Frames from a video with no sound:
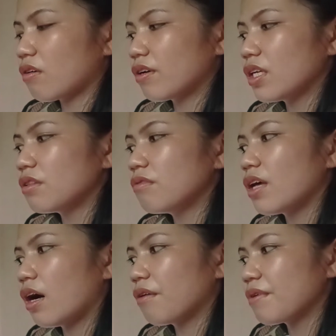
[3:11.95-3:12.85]
according to
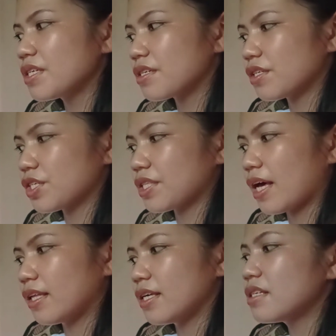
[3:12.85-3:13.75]
the research
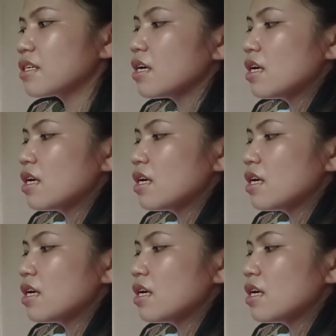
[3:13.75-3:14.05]
studies,